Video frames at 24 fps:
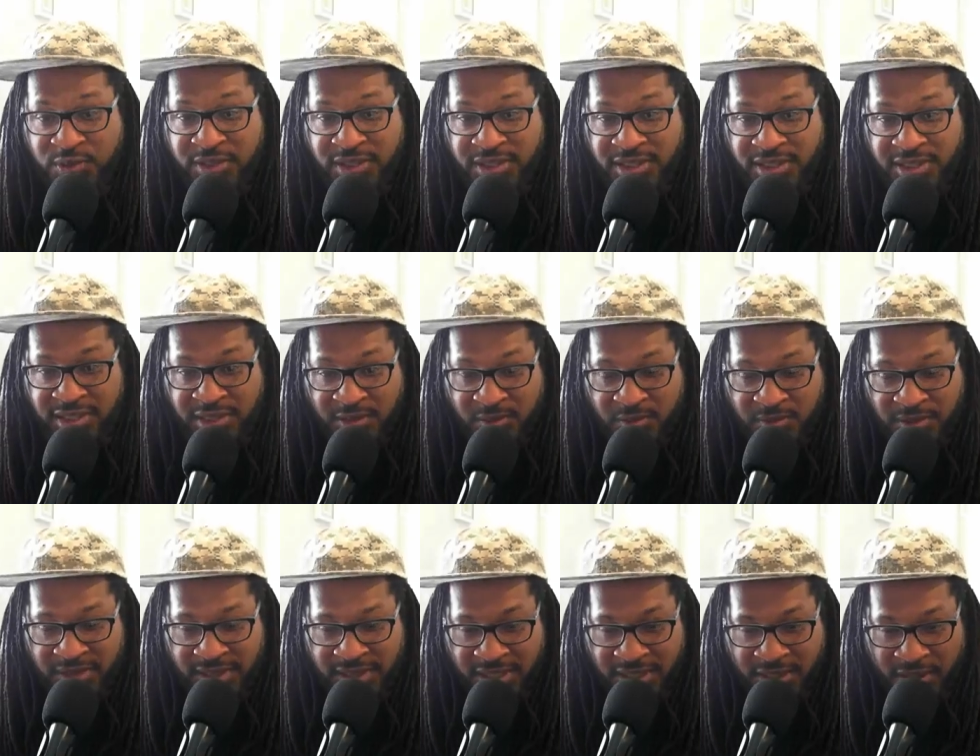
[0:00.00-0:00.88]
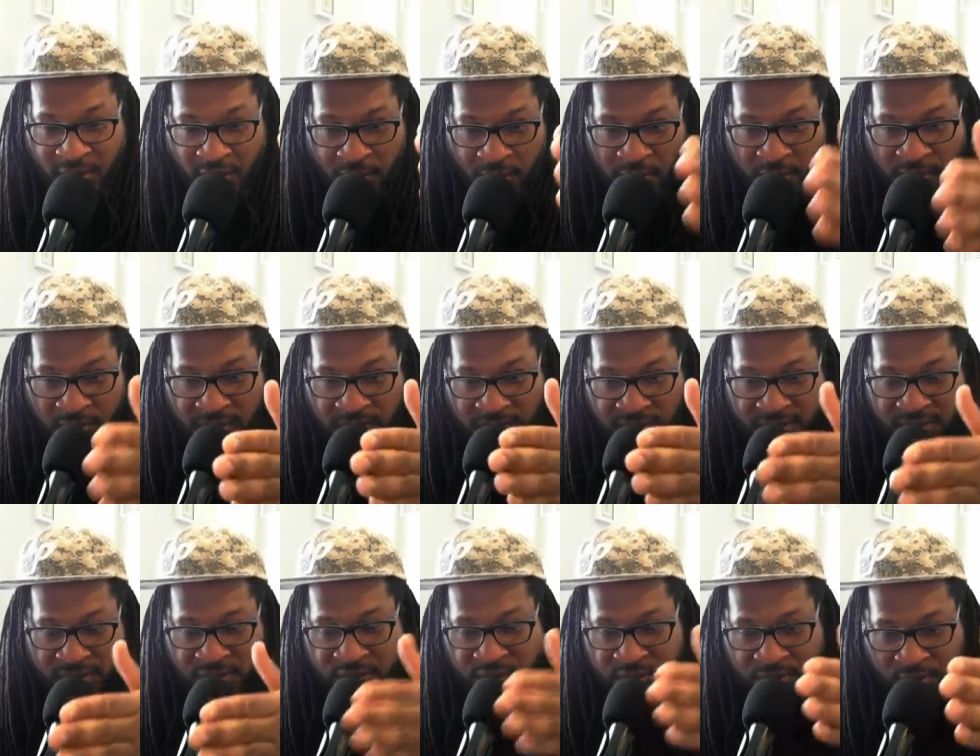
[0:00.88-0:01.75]
you need within
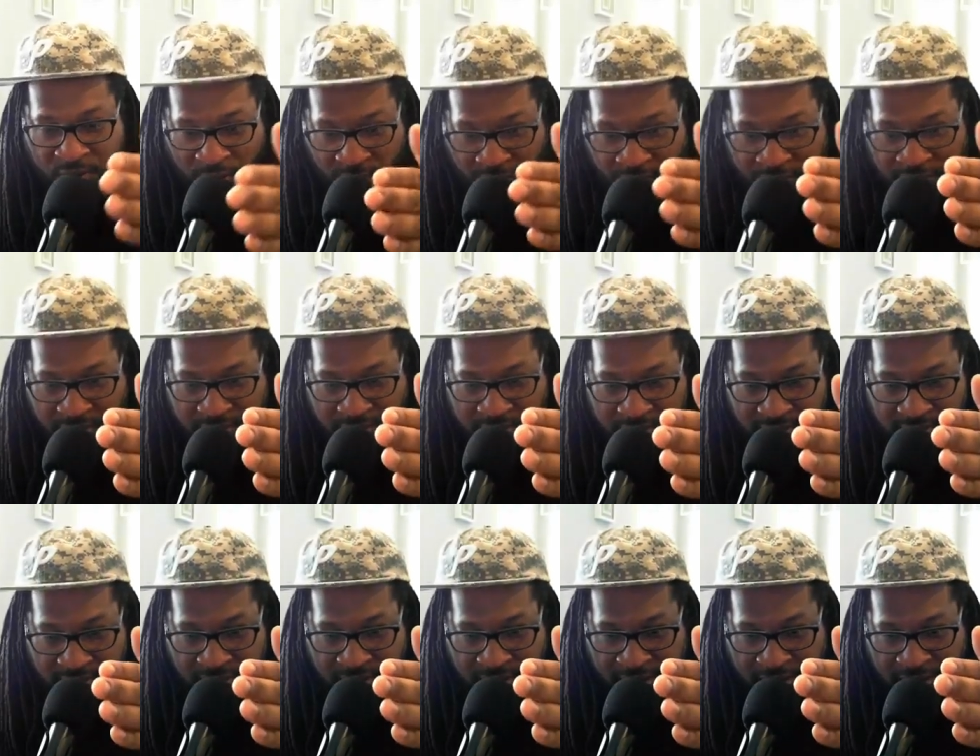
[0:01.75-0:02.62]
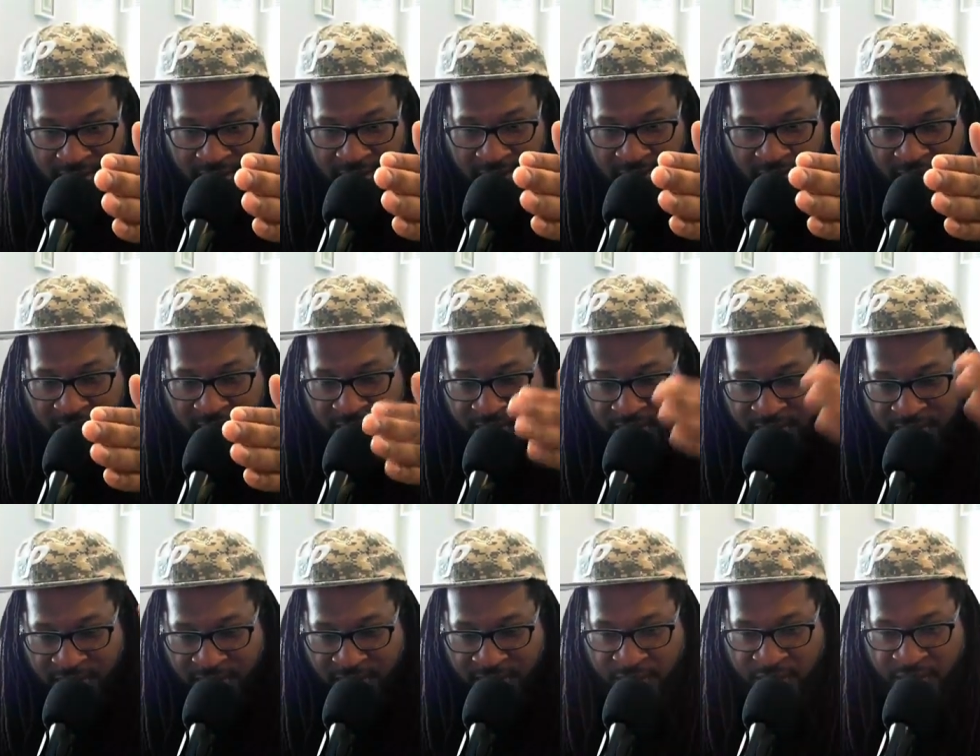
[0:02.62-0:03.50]
only 2 words. You're
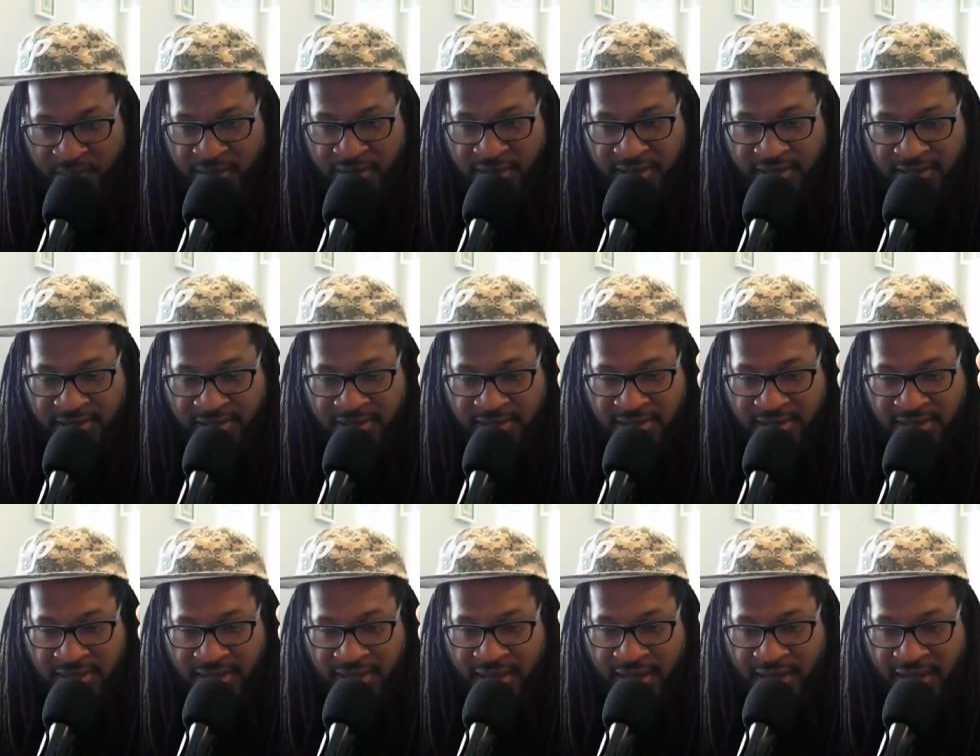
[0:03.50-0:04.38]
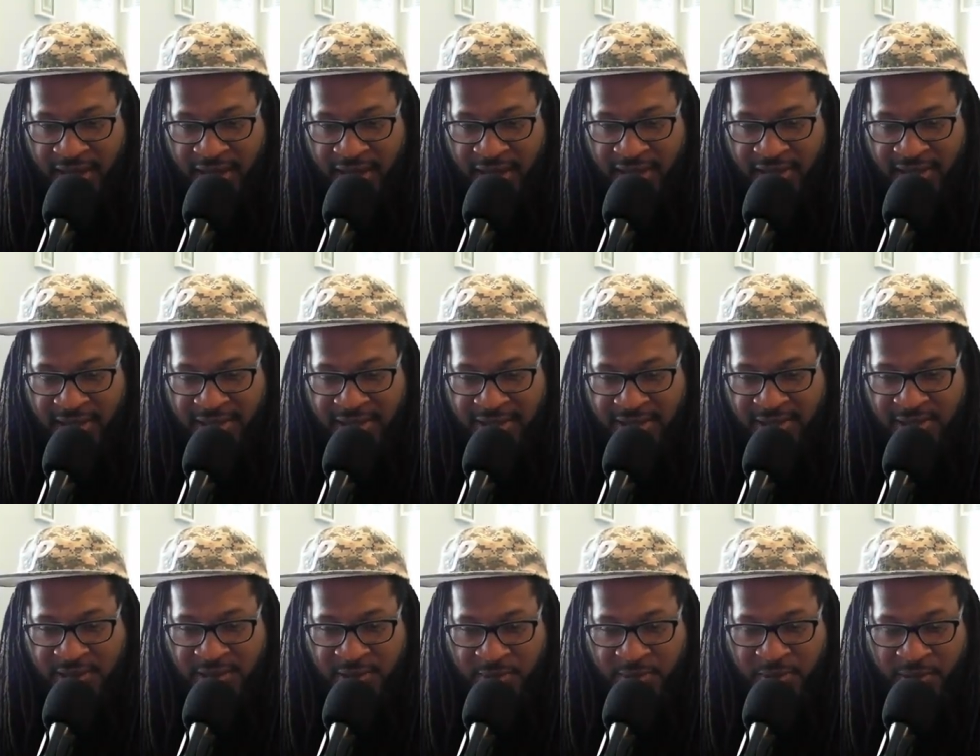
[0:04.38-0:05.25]
going to focus and
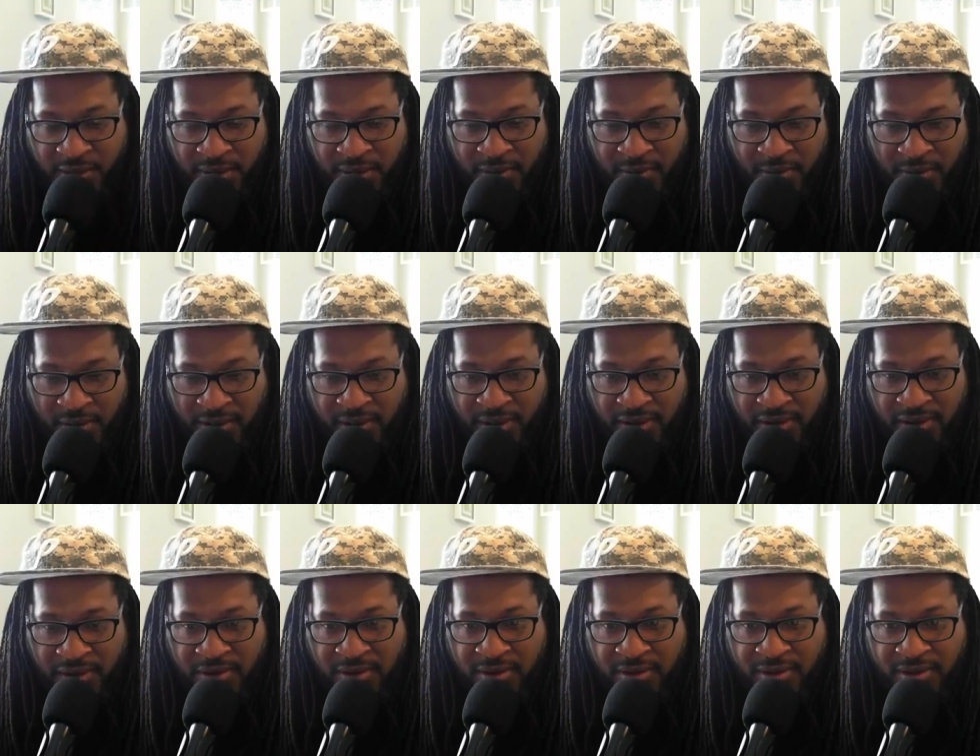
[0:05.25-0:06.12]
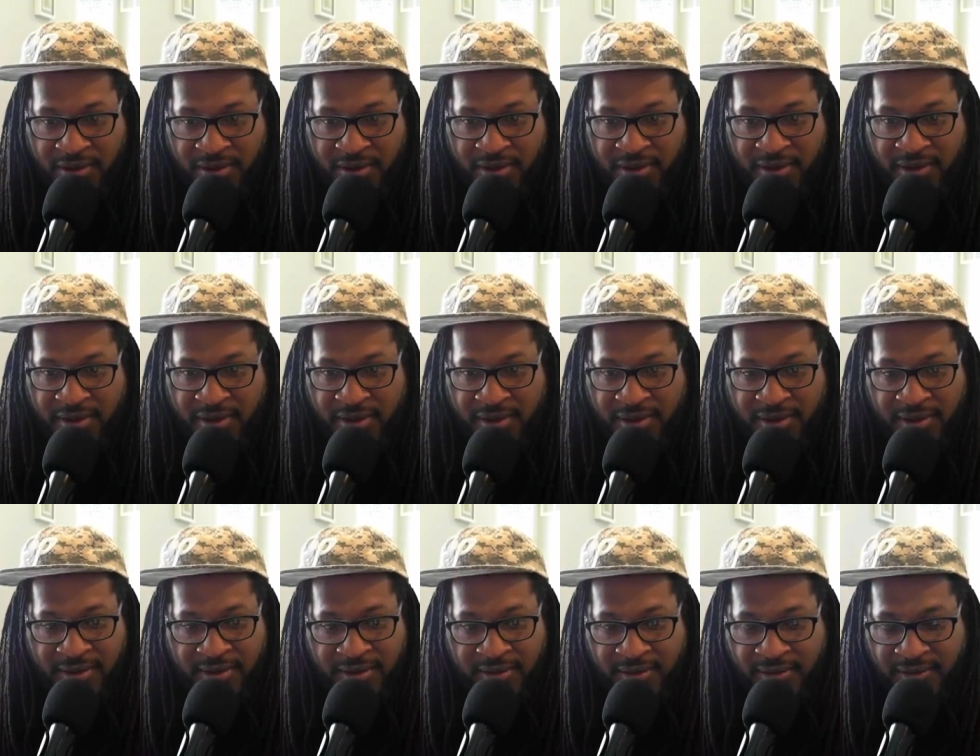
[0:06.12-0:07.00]
get to the point where you're
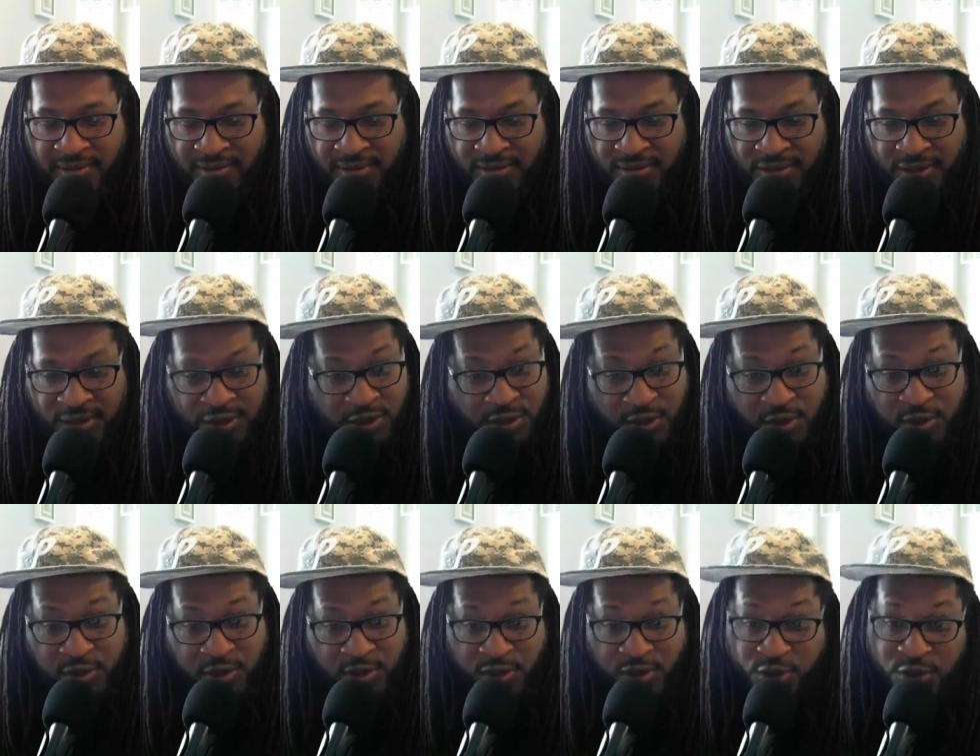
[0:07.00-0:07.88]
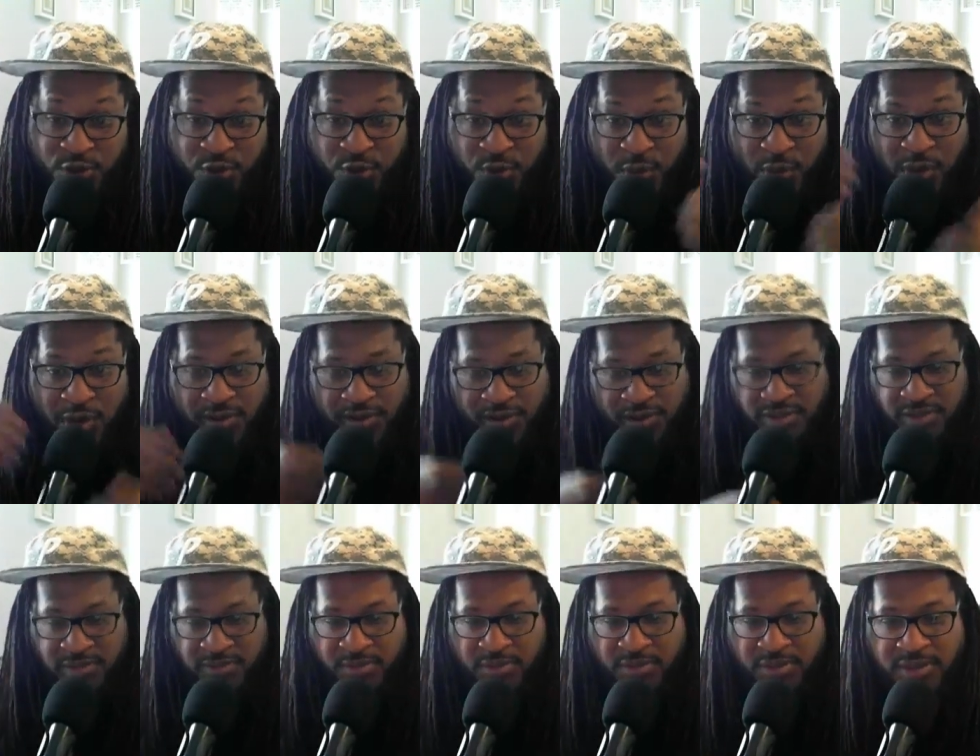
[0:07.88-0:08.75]
just using 2 words to
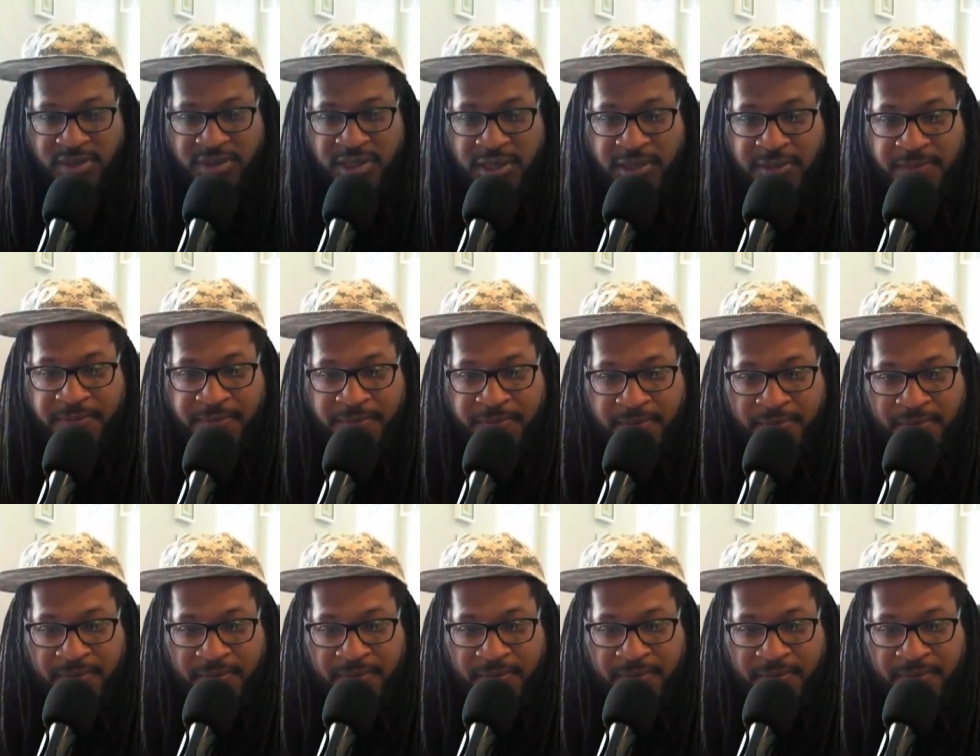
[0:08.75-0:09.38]
communicate.